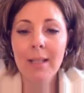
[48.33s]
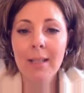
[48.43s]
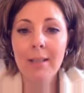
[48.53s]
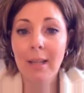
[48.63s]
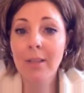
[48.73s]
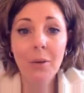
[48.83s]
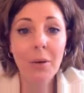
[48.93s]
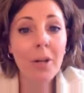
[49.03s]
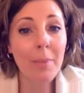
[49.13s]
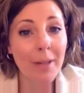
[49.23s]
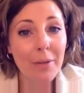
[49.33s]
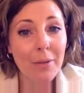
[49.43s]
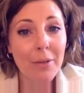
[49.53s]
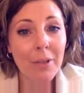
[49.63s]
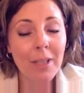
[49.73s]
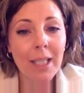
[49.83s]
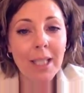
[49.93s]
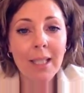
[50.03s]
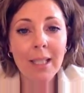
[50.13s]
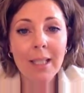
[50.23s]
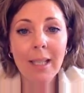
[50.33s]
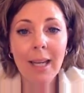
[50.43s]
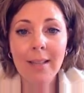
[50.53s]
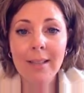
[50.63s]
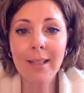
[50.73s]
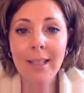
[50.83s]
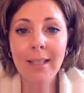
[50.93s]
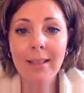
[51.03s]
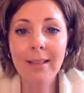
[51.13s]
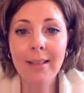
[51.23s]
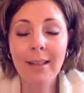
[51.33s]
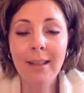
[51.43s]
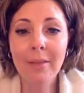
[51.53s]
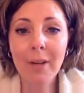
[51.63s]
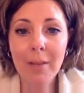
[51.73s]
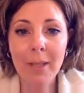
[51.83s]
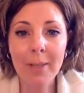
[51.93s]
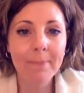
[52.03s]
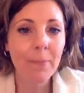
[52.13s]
studies, or a master's degree in counseling and development.